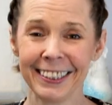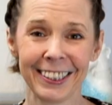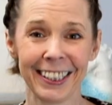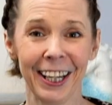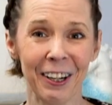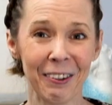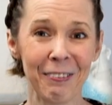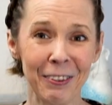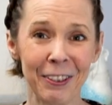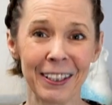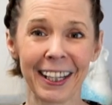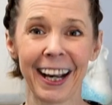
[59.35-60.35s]

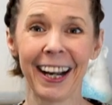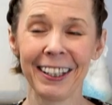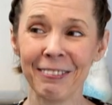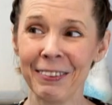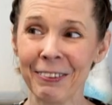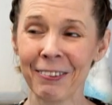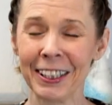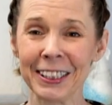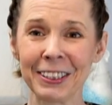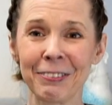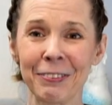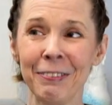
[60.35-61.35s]
therapeutic item it was
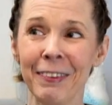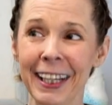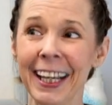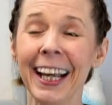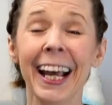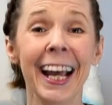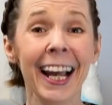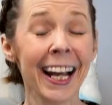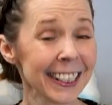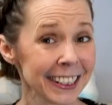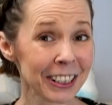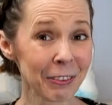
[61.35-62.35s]
for me
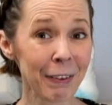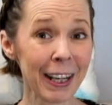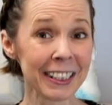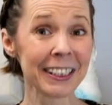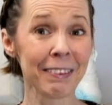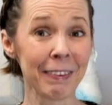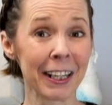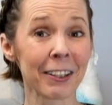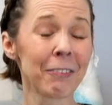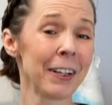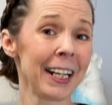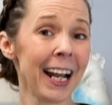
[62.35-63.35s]
until the pandemic,
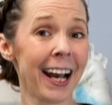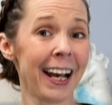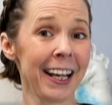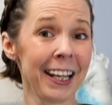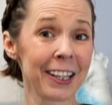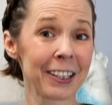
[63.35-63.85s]
when I